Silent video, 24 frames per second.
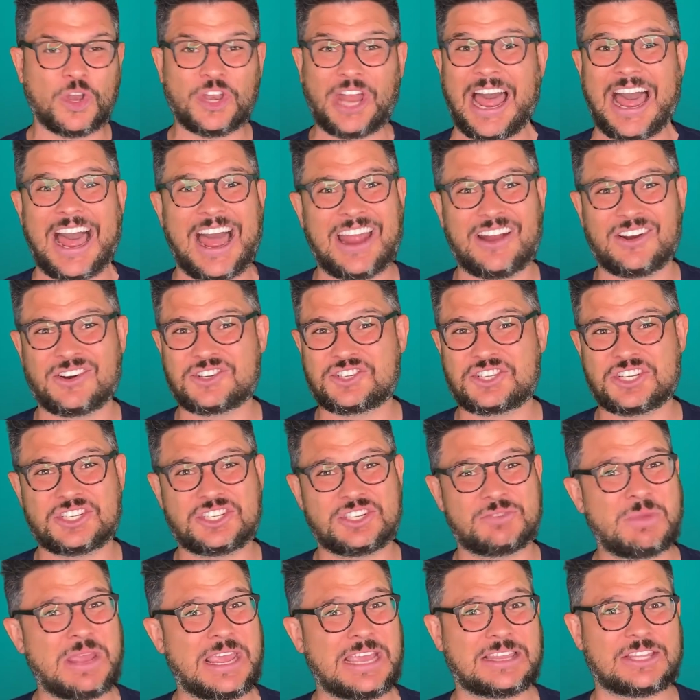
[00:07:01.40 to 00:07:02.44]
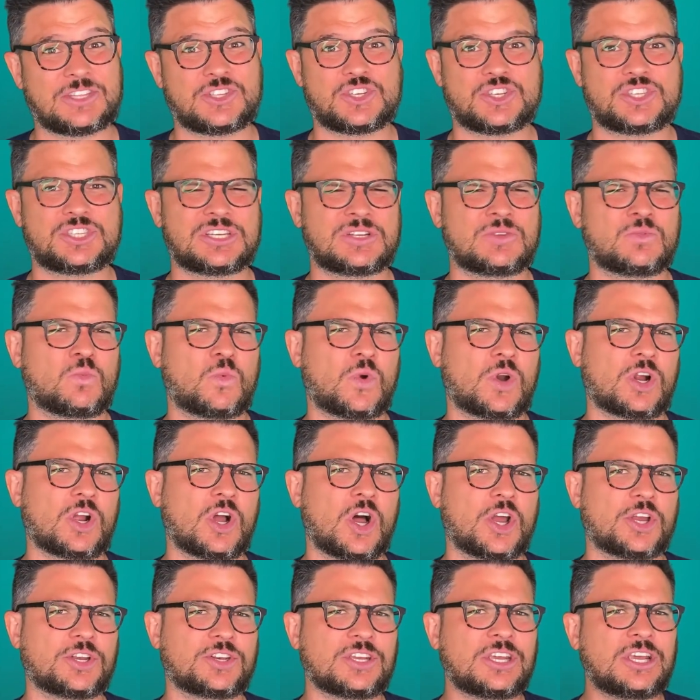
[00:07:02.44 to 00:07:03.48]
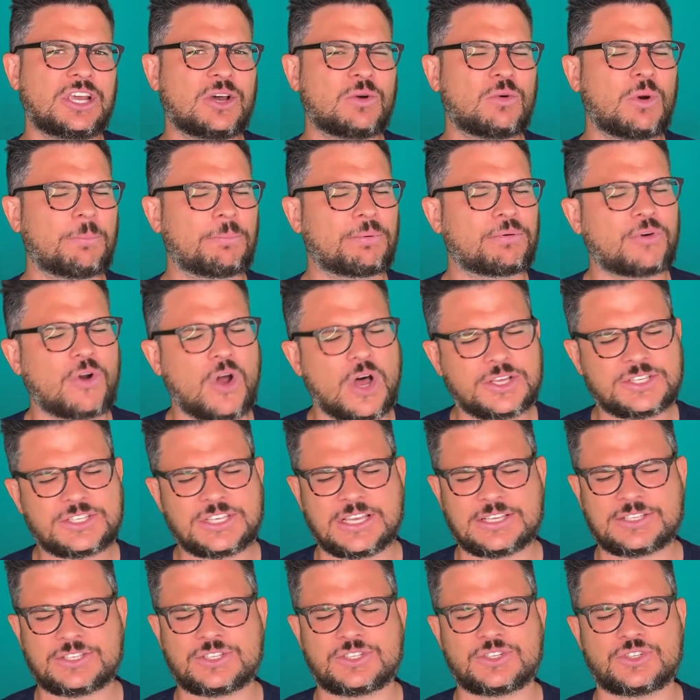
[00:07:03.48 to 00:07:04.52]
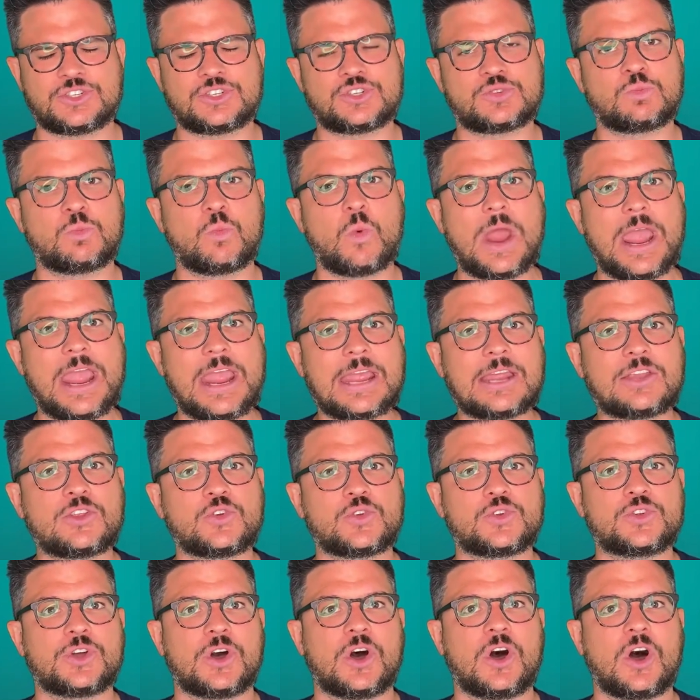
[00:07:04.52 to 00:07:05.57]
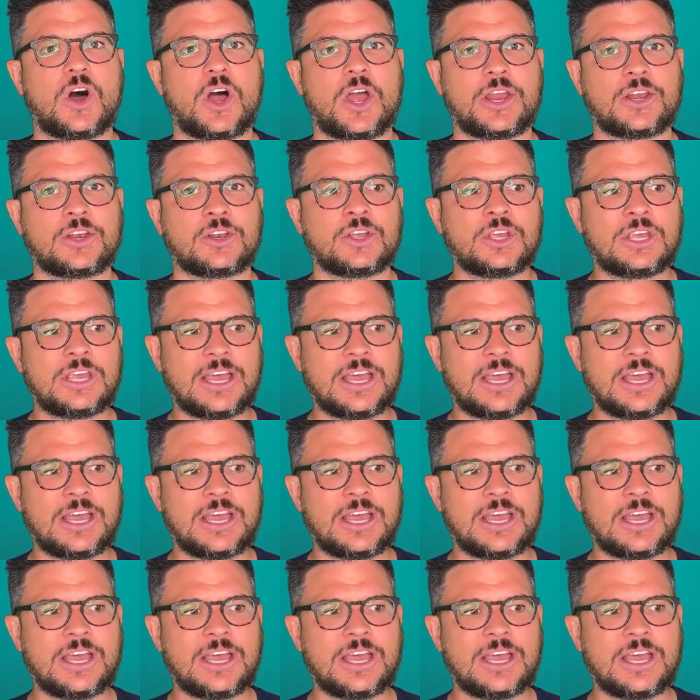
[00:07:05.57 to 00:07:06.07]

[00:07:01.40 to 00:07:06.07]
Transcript: hires did you make that just didn't work out? What processes are just weighing you down?